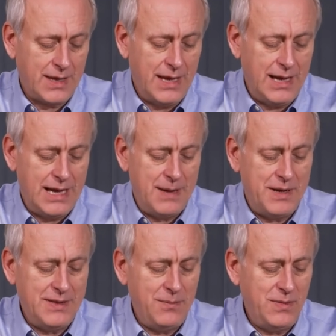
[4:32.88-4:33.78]

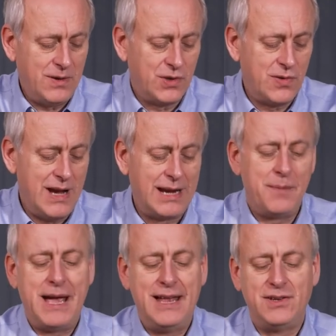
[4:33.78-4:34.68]
and then we've got
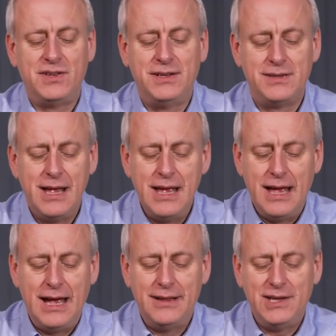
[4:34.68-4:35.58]
triangular bandages.
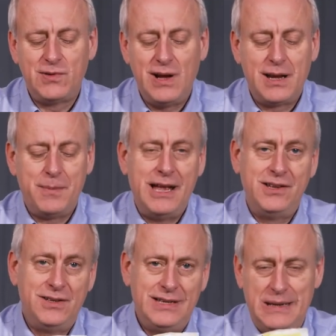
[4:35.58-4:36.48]
And these triangular
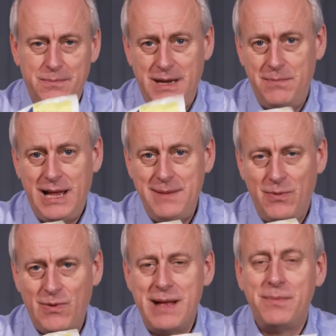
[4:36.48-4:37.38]
bandages in
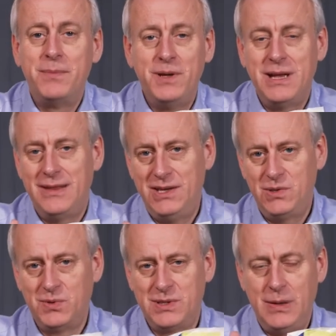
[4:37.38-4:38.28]
paper wrap, but you get these
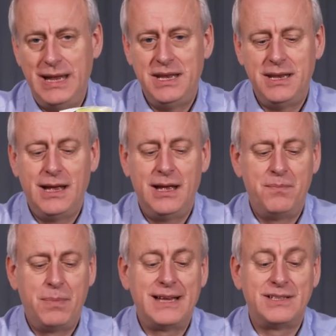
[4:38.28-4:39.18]
also in
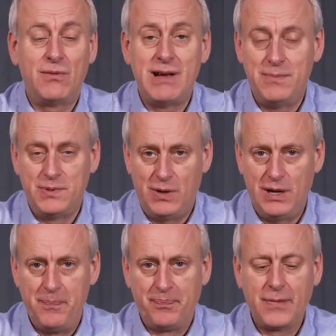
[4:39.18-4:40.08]
plastic wrap as
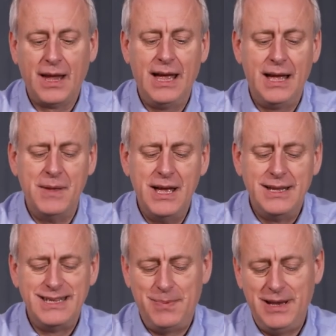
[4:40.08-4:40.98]
well.
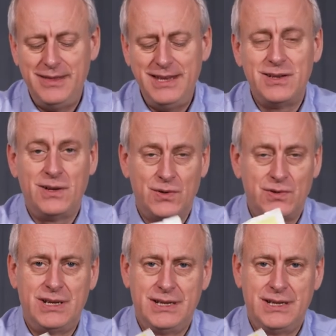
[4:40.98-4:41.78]
Typically these aren't